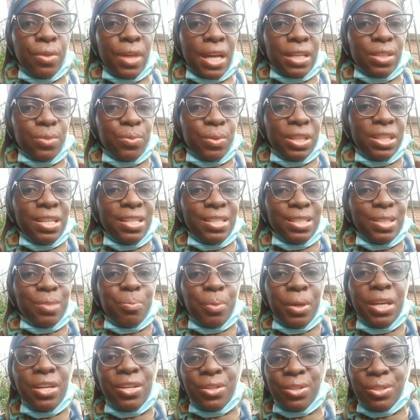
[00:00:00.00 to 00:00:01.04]
That's what these
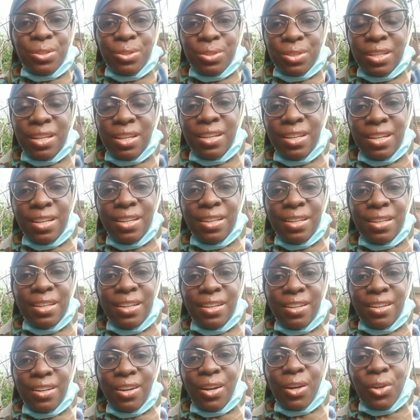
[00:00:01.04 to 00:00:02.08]
speakers
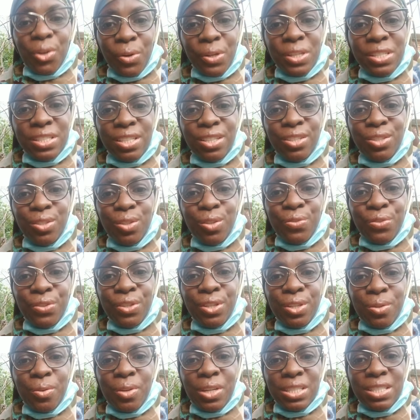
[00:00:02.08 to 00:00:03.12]
are going to do for
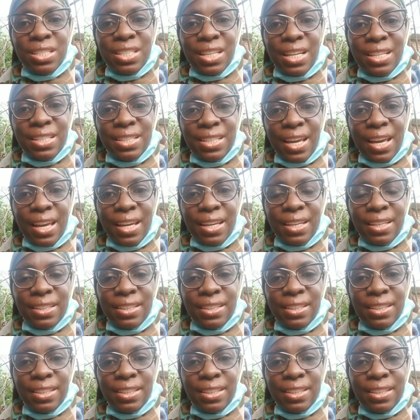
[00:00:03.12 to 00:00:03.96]
you on Sunday.